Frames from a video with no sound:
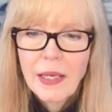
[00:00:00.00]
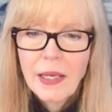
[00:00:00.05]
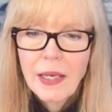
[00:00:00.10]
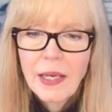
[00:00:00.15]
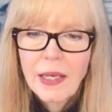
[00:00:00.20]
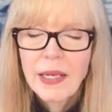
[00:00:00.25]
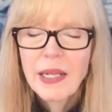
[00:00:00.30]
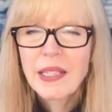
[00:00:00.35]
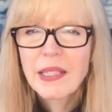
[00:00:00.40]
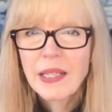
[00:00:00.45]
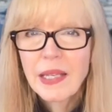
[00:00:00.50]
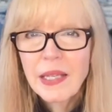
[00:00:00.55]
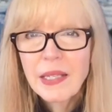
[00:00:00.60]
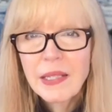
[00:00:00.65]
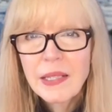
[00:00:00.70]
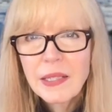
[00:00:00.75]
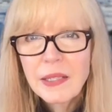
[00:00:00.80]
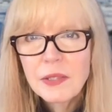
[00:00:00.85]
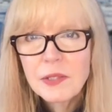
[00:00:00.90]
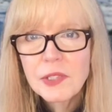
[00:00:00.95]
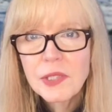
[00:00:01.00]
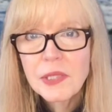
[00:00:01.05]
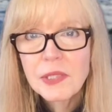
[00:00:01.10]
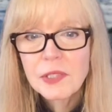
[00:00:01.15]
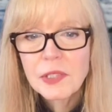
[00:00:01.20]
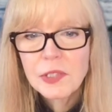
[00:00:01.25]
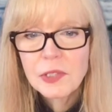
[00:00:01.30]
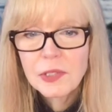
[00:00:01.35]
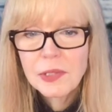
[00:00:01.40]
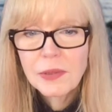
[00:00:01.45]
And I again hear
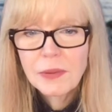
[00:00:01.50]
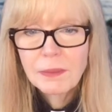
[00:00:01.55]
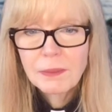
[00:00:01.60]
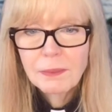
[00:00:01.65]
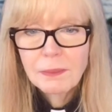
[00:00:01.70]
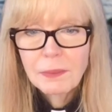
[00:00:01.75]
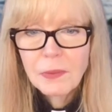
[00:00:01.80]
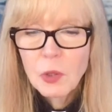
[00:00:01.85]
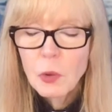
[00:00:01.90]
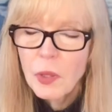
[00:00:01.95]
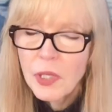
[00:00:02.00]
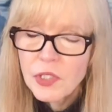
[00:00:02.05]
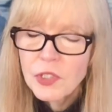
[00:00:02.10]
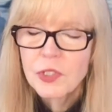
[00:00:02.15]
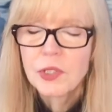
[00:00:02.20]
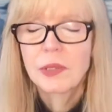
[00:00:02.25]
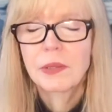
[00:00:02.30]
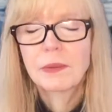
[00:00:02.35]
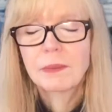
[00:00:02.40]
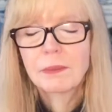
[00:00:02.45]
Jesus' question: